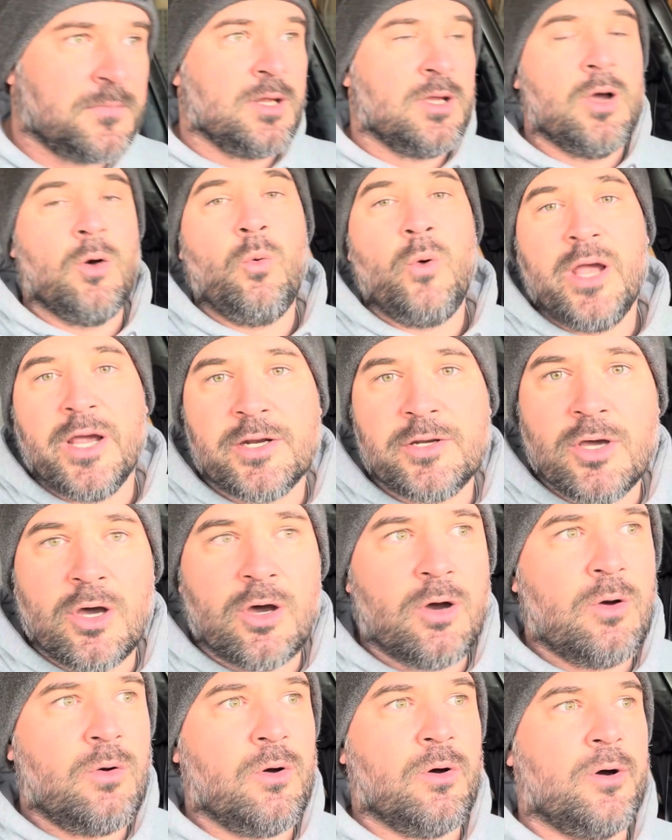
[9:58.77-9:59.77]
a
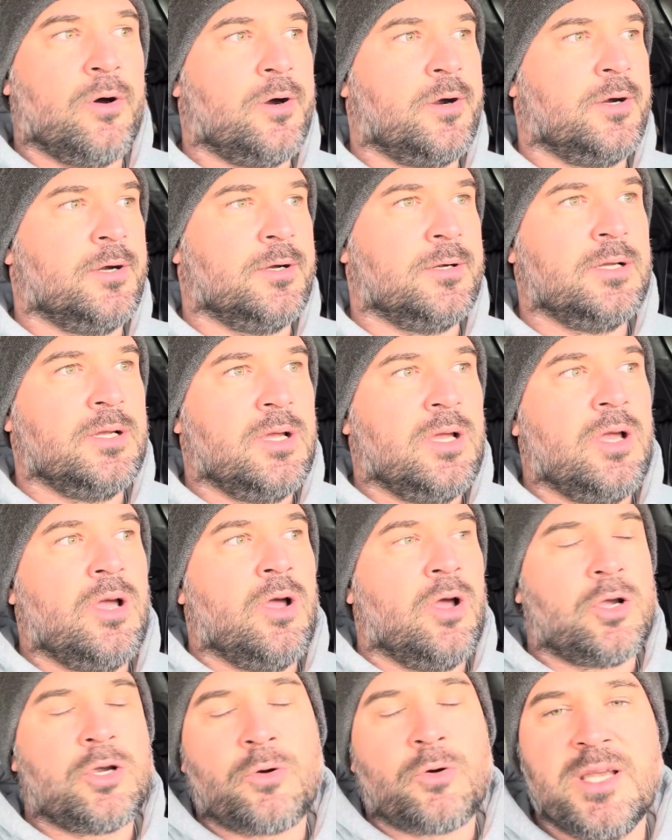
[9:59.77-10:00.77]
weirdo or
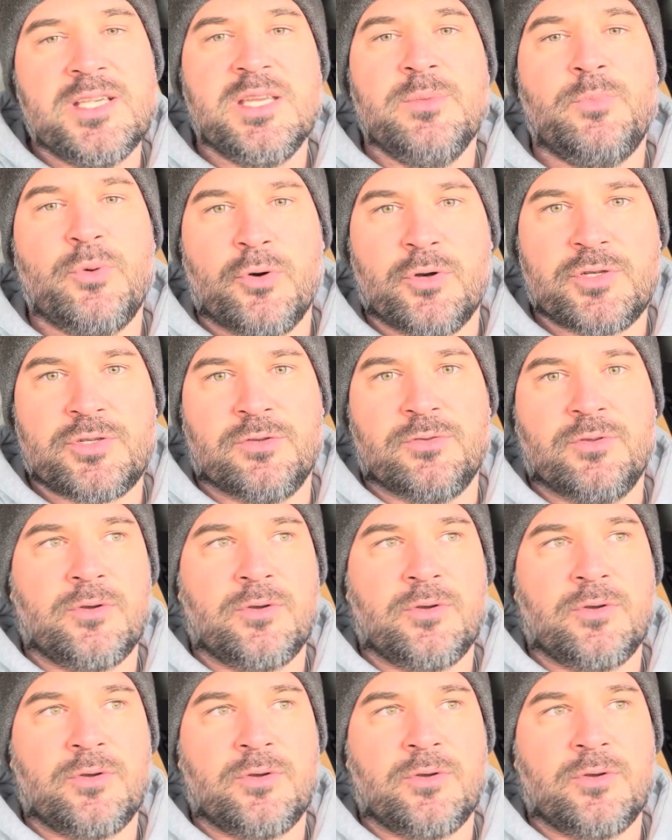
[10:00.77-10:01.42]
a crazy person.